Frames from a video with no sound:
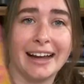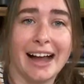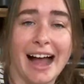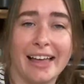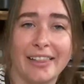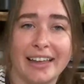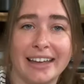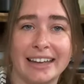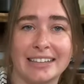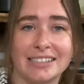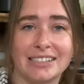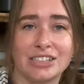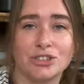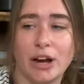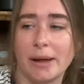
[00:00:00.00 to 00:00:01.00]
I like it. It's
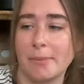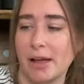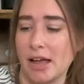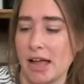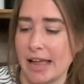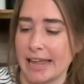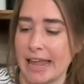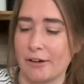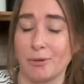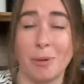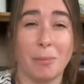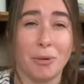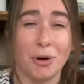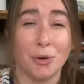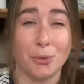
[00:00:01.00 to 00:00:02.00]
the Drama. I can't
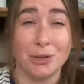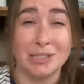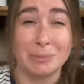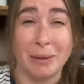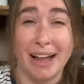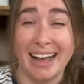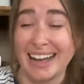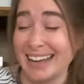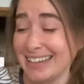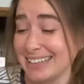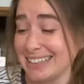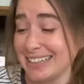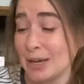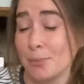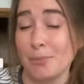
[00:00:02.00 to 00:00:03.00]
remember who it's by,
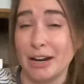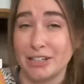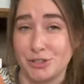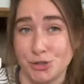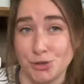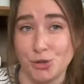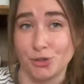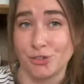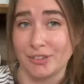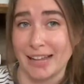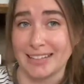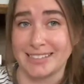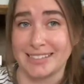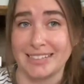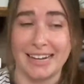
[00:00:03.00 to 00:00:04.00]
but I do know that
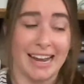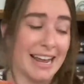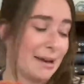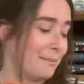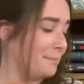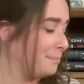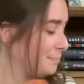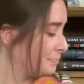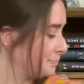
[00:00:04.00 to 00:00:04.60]
that's the name.